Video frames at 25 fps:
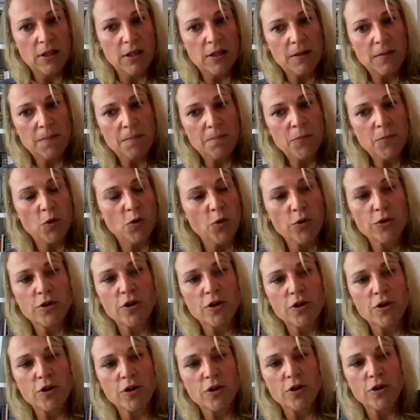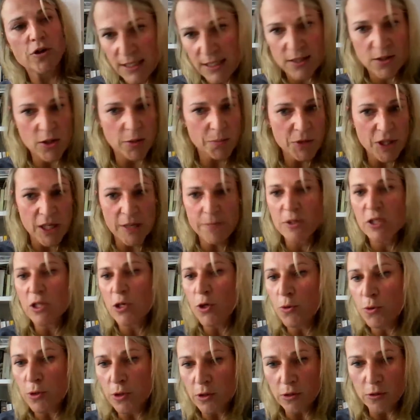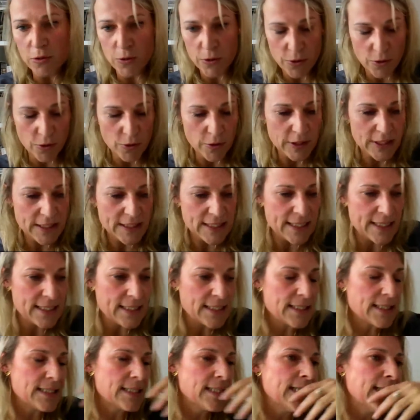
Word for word: uh, authorities, sometimes local authorities.